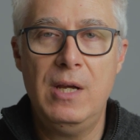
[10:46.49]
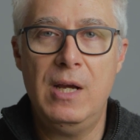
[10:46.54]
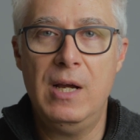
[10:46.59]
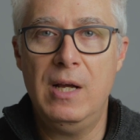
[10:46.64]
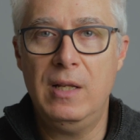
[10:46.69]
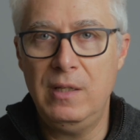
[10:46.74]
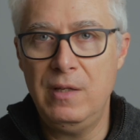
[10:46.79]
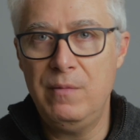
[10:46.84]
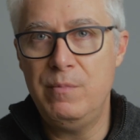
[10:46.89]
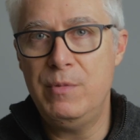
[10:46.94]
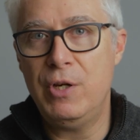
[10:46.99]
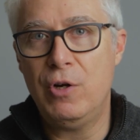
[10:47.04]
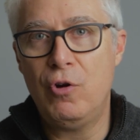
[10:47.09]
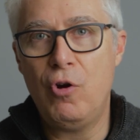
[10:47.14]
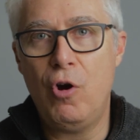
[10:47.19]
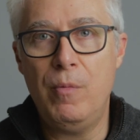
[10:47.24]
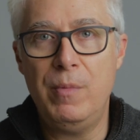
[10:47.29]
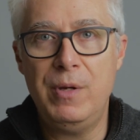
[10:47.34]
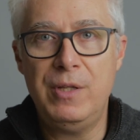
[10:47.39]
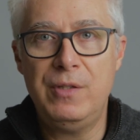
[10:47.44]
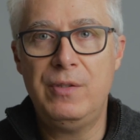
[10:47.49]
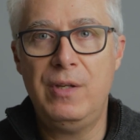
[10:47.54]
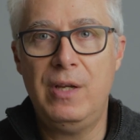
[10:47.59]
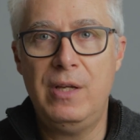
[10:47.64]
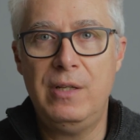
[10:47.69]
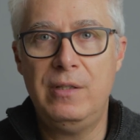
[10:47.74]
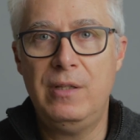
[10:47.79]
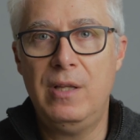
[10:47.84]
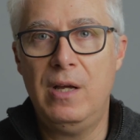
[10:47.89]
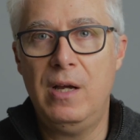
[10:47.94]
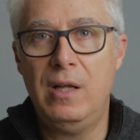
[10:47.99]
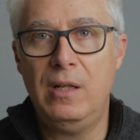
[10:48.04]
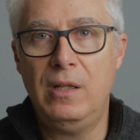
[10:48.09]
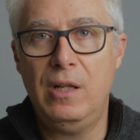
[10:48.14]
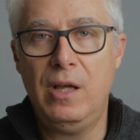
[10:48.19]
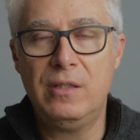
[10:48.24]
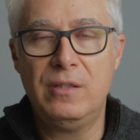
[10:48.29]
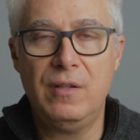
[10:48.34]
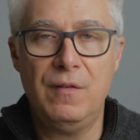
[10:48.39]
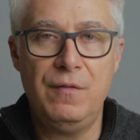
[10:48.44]
Uh, leave me a comment and uh,
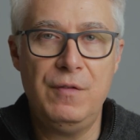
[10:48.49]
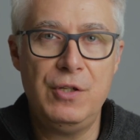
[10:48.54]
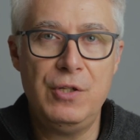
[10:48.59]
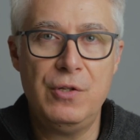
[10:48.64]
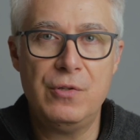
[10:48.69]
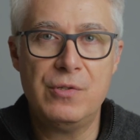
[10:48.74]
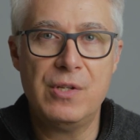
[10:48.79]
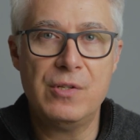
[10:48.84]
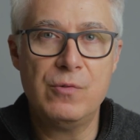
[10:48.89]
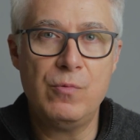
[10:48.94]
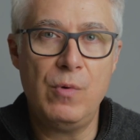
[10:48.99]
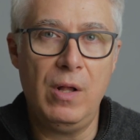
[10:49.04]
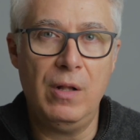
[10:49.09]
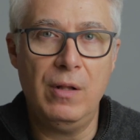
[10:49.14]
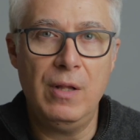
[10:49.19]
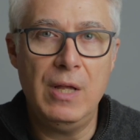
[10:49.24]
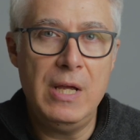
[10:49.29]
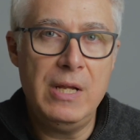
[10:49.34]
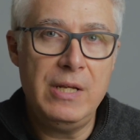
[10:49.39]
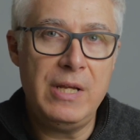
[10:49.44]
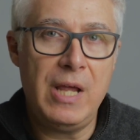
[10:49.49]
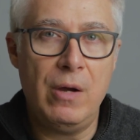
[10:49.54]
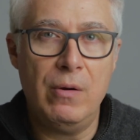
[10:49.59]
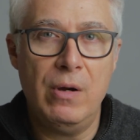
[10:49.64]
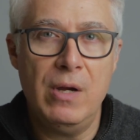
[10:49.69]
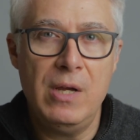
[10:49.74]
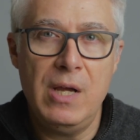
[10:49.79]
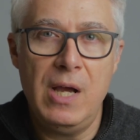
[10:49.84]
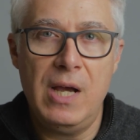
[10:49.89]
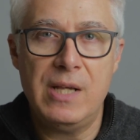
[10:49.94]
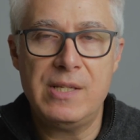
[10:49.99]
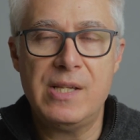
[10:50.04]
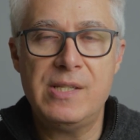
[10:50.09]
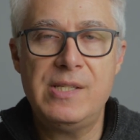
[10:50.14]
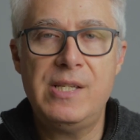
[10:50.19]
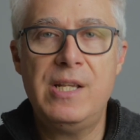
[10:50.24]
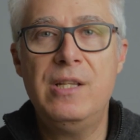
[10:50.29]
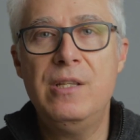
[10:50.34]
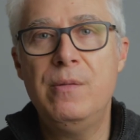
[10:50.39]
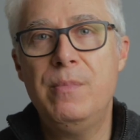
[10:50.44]
like the videos as well. Now, as I
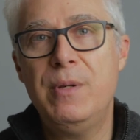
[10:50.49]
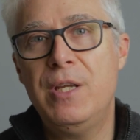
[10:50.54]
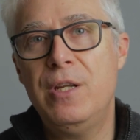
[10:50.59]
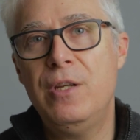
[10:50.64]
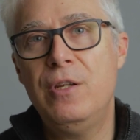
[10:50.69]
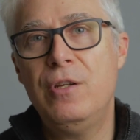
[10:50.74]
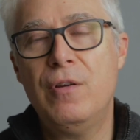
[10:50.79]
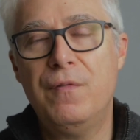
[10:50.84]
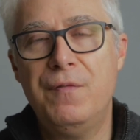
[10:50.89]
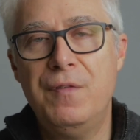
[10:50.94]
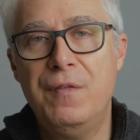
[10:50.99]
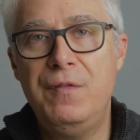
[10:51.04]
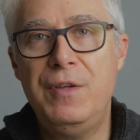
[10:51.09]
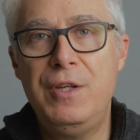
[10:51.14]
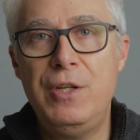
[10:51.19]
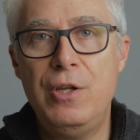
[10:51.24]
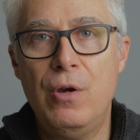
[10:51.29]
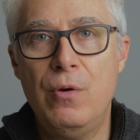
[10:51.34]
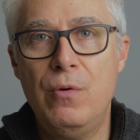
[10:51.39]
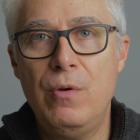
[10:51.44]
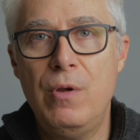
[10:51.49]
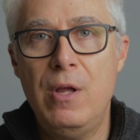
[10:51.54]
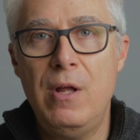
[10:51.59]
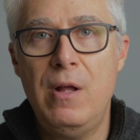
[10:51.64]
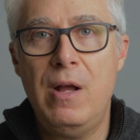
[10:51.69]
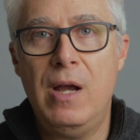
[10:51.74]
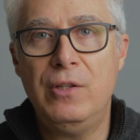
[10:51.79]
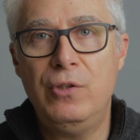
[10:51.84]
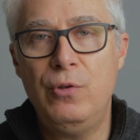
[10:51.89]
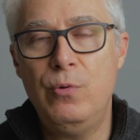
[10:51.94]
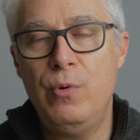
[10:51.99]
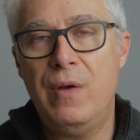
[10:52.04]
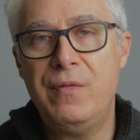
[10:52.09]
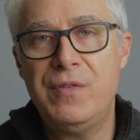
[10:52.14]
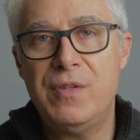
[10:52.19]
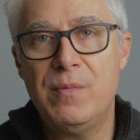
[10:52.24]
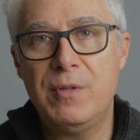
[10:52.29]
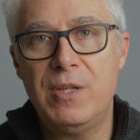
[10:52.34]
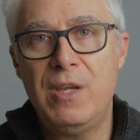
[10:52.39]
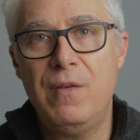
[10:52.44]
said in the beginning of the video, I do
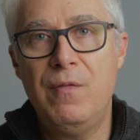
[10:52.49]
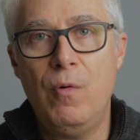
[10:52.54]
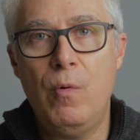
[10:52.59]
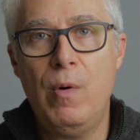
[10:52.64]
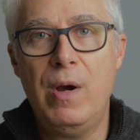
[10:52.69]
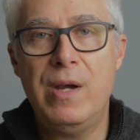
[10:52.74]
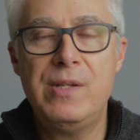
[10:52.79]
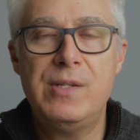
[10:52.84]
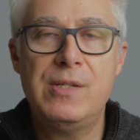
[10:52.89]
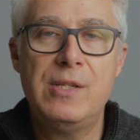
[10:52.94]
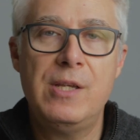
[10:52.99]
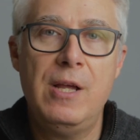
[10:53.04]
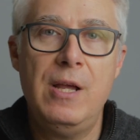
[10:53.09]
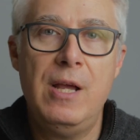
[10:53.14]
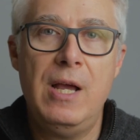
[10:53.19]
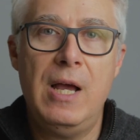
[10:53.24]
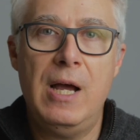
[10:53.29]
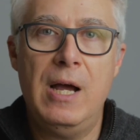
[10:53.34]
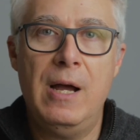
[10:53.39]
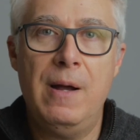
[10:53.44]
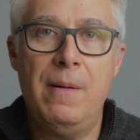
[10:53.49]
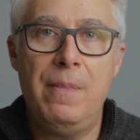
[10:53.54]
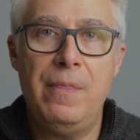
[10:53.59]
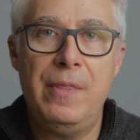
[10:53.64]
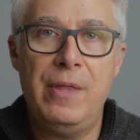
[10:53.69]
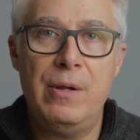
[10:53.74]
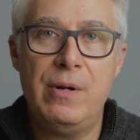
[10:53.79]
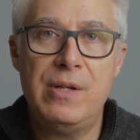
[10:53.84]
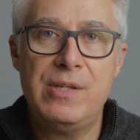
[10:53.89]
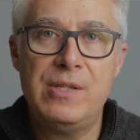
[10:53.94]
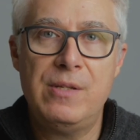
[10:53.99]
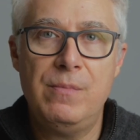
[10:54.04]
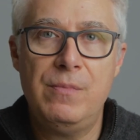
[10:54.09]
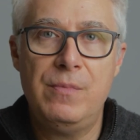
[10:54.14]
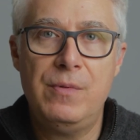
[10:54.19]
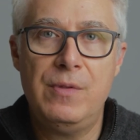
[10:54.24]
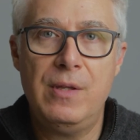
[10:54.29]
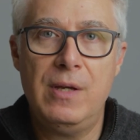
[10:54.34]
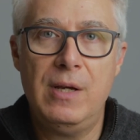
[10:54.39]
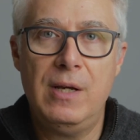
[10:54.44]
have some giveaways. Uh, there are
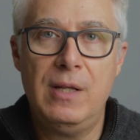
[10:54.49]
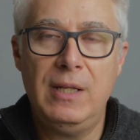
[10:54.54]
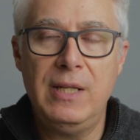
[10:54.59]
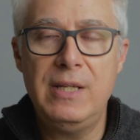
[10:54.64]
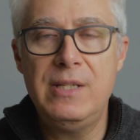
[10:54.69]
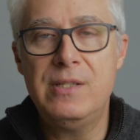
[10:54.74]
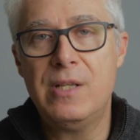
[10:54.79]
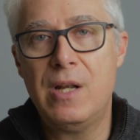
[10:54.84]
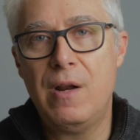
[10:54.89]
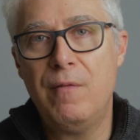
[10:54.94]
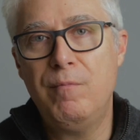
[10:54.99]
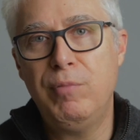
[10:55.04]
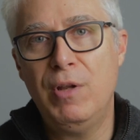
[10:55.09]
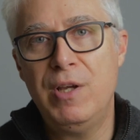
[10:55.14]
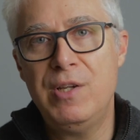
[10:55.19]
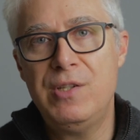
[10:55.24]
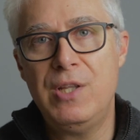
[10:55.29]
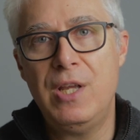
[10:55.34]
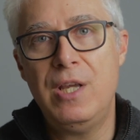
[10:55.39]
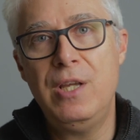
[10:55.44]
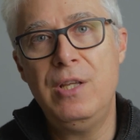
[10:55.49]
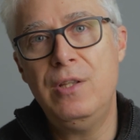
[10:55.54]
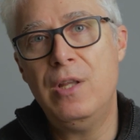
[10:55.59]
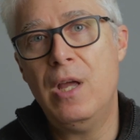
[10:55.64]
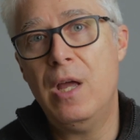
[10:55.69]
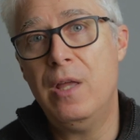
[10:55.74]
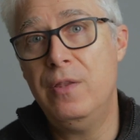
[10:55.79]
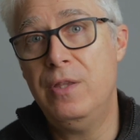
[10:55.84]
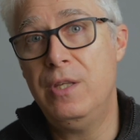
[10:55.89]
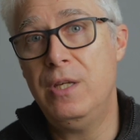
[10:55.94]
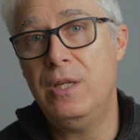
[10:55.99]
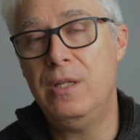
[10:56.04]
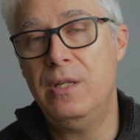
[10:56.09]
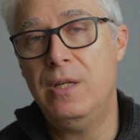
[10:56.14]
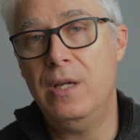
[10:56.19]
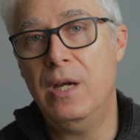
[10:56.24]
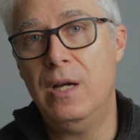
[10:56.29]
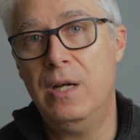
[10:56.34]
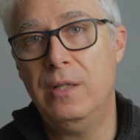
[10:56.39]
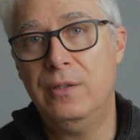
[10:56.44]
some uh, links that I've placed in
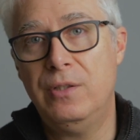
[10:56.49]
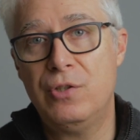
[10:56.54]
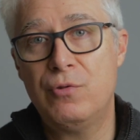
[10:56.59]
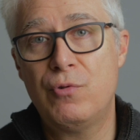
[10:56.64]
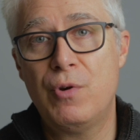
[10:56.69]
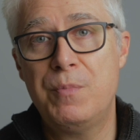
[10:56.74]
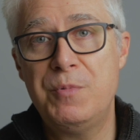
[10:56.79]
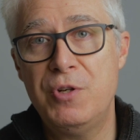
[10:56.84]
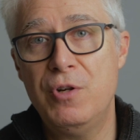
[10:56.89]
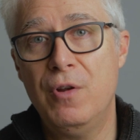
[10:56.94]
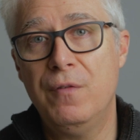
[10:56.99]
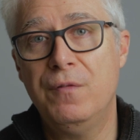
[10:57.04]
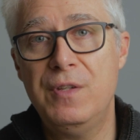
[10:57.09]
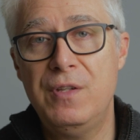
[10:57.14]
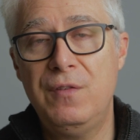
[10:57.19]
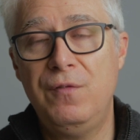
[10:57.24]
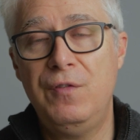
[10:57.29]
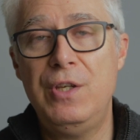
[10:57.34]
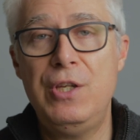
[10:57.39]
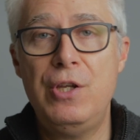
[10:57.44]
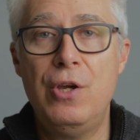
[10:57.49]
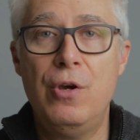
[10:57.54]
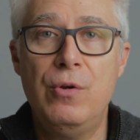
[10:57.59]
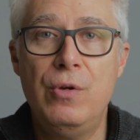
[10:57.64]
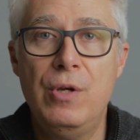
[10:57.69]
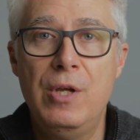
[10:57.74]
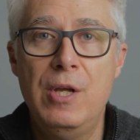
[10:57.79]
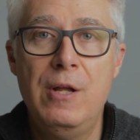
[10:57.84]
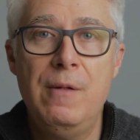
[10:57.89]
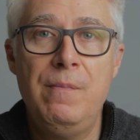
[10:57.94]
the uh, description of this video.